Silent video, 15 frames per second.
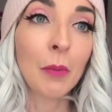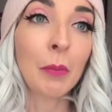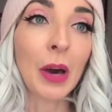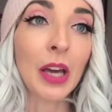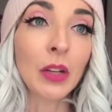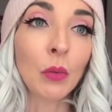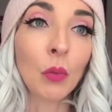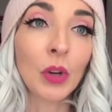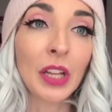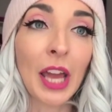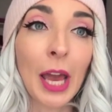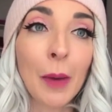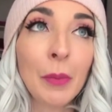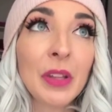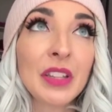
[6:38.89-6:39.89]
But what
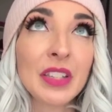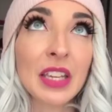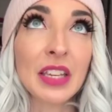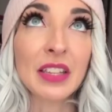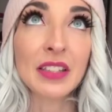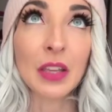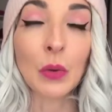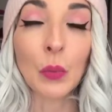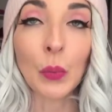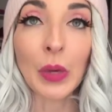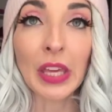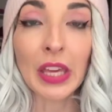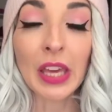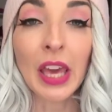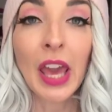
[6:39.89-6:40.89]
happens is that
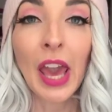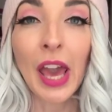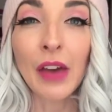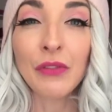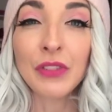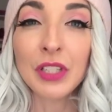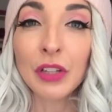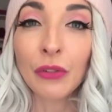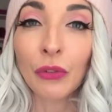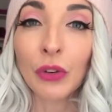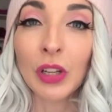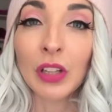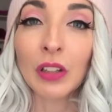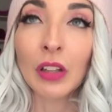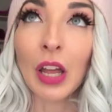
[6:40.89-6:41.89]
we have
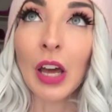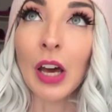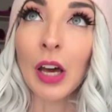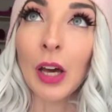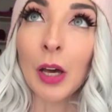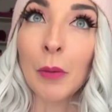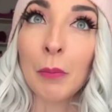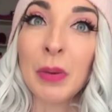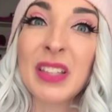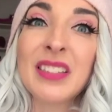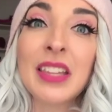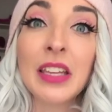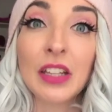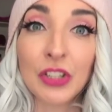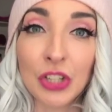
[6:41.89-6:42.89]
different
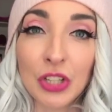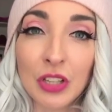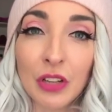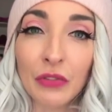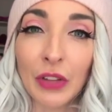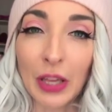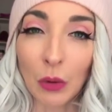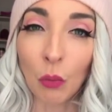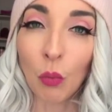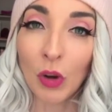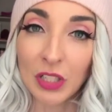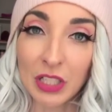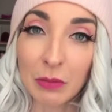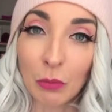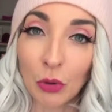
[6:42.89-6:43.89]
percentages of like
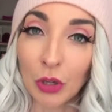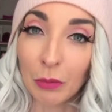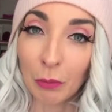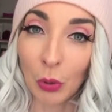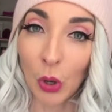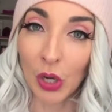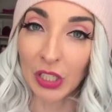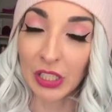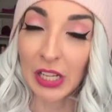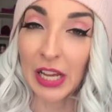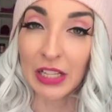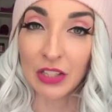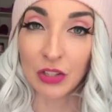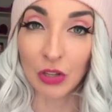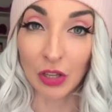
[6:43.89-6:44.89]
what's more important
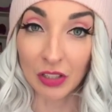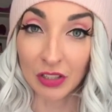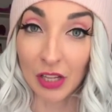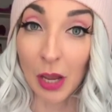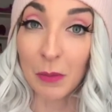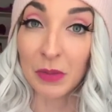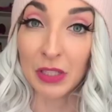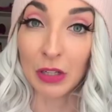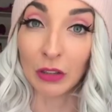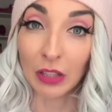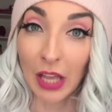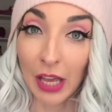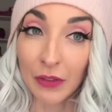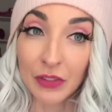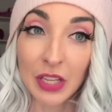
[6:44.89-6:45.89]
at certain times in our
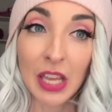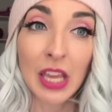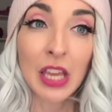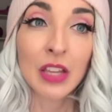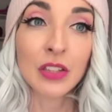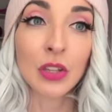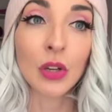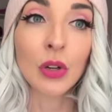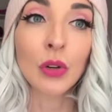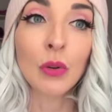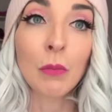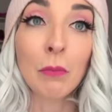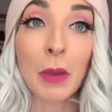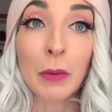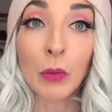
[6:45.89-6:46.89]
lives.
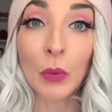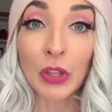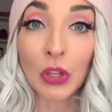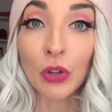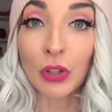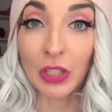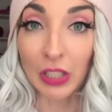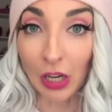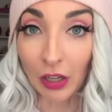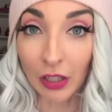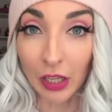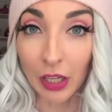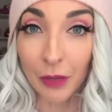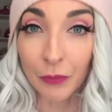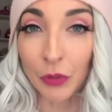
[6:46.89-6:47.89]
So maybe when you're
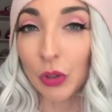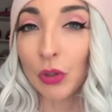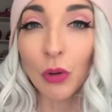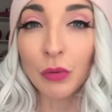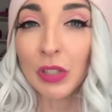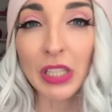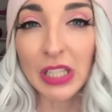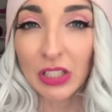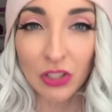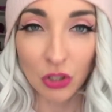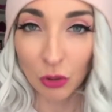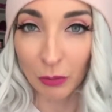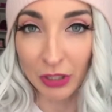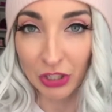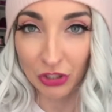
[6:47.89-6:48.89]
younger, you don't need
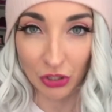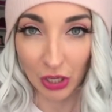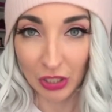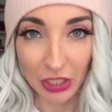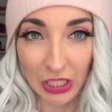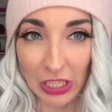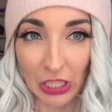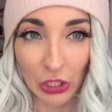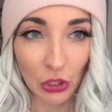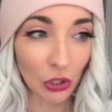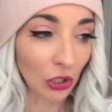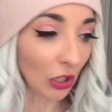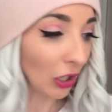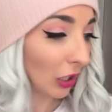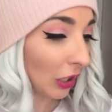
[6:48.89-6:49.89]
so much certainty.
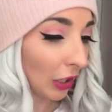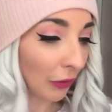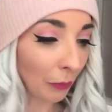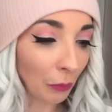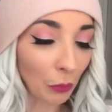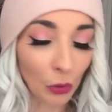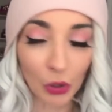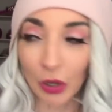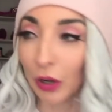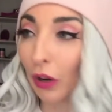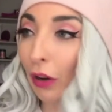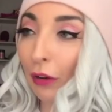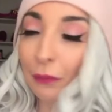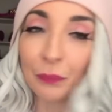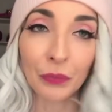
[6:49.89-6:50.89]
You're
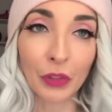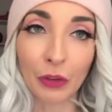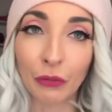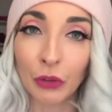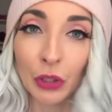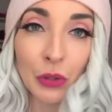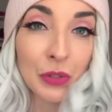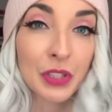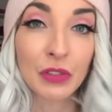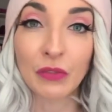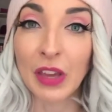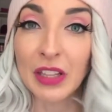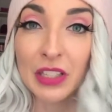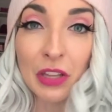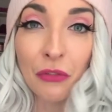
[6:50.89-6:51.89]
more footloose and
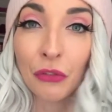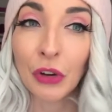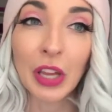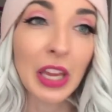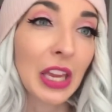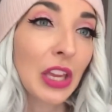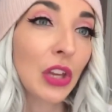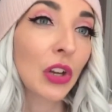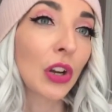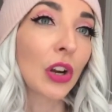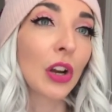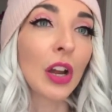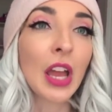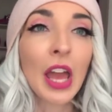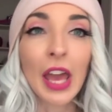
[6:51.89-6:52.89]
fancy free,
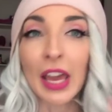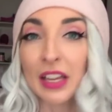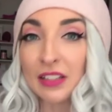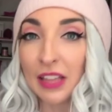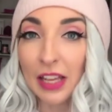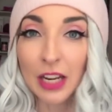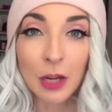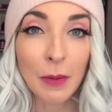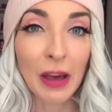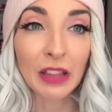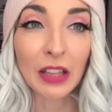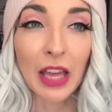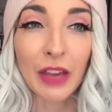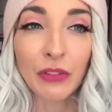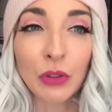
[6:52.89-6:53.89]
you're excited
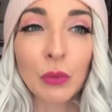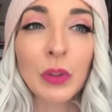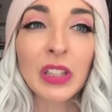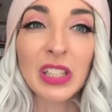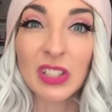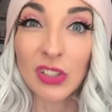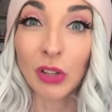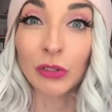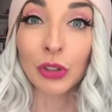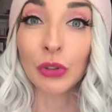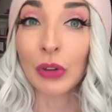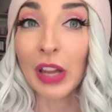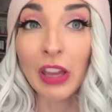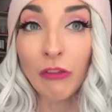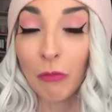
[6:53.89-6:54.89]
about life, you really don't
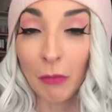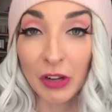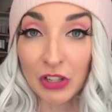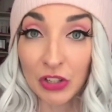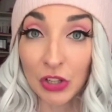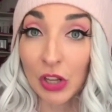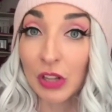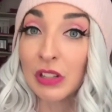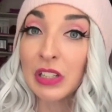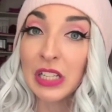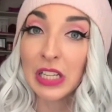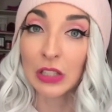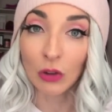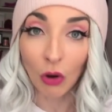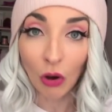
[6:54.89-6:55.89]
crave much
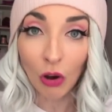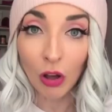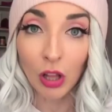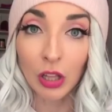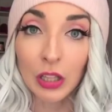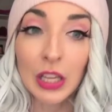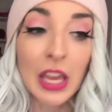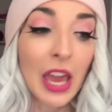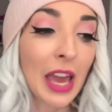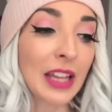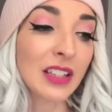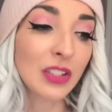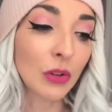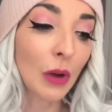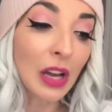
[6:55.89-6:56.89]
certainty at all,
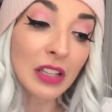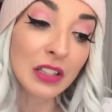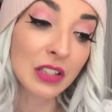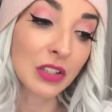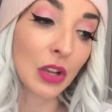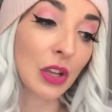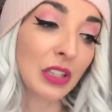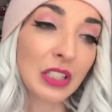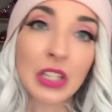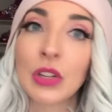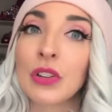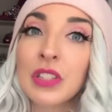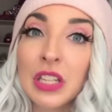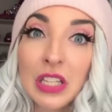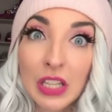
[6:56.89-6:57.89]
and so uncertainty
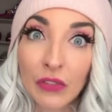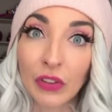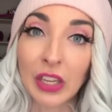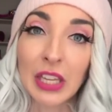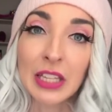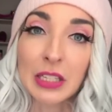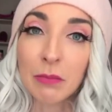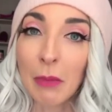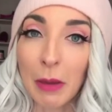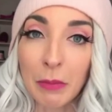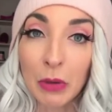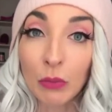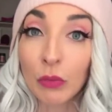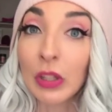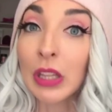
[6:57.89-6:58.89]
or significance might
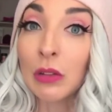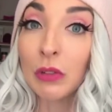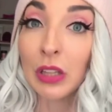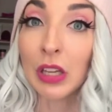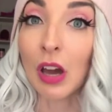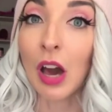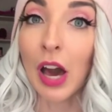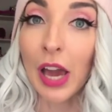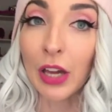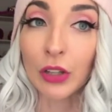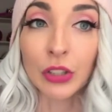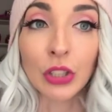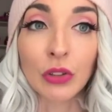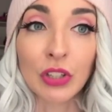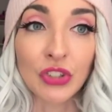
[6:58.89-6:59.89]
be really, really high
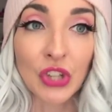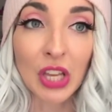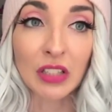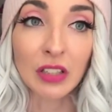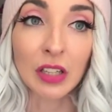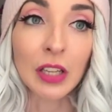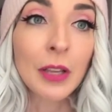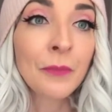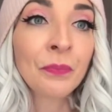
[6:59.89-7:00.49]
on your agenda.